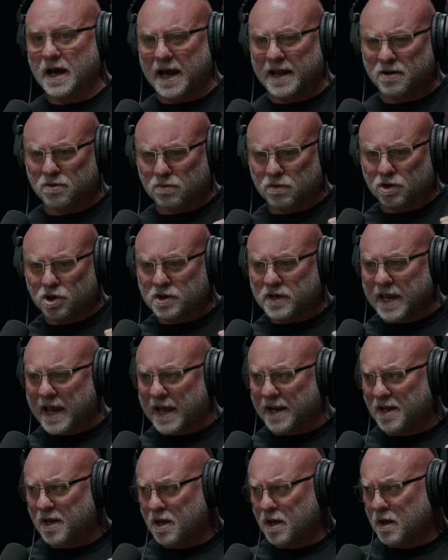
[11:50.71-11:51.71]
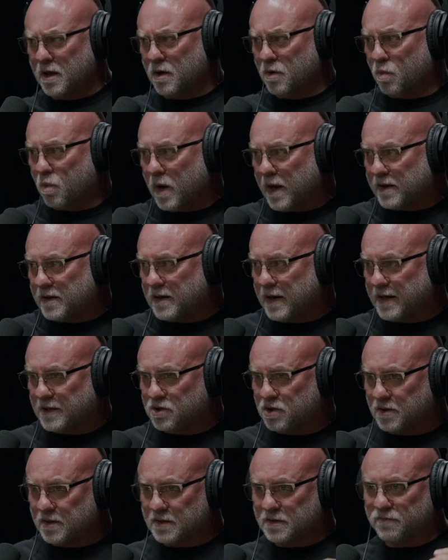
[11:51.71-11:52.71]
I don't look at what
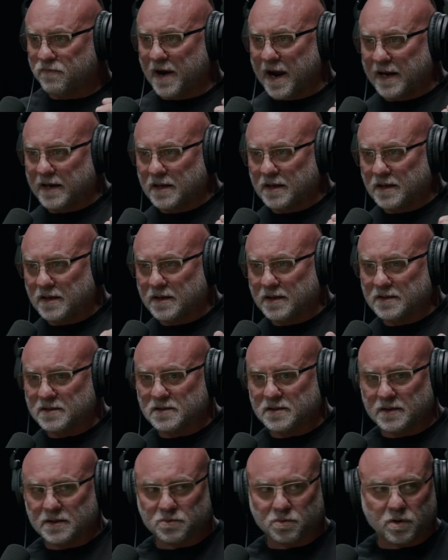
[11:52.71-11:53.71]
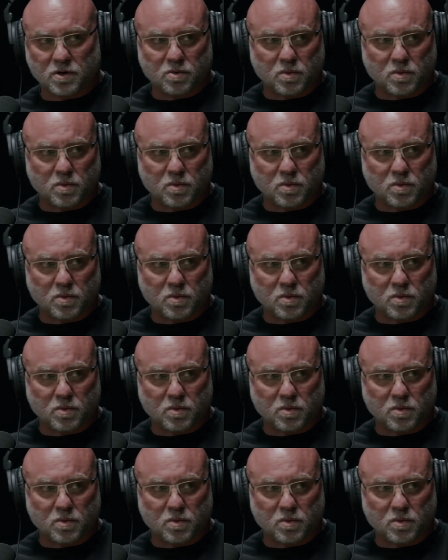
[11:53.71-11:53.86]
nation is fighting against Israel,